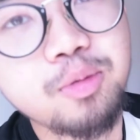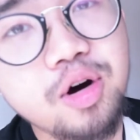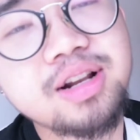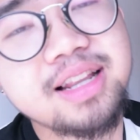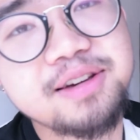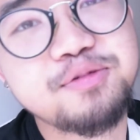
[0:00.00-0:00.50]

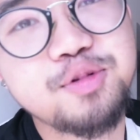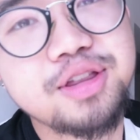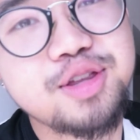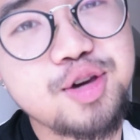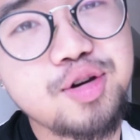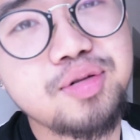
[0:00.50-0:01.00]
wanna live
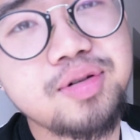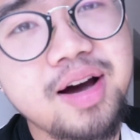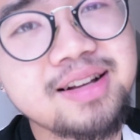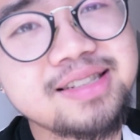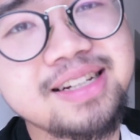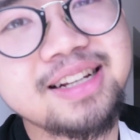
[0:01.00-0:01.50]
with you
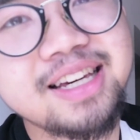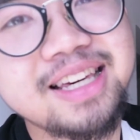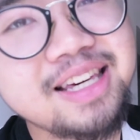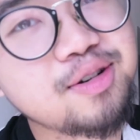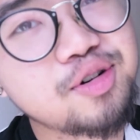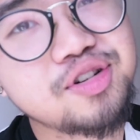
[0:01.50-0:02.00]
until
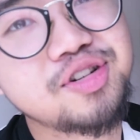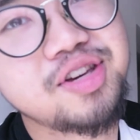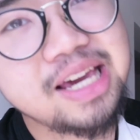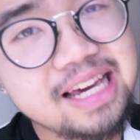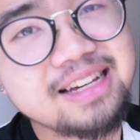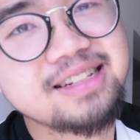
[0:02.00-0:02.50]
he or
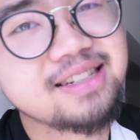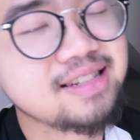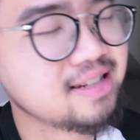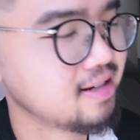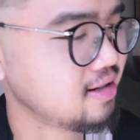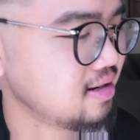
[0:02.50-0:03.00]
she is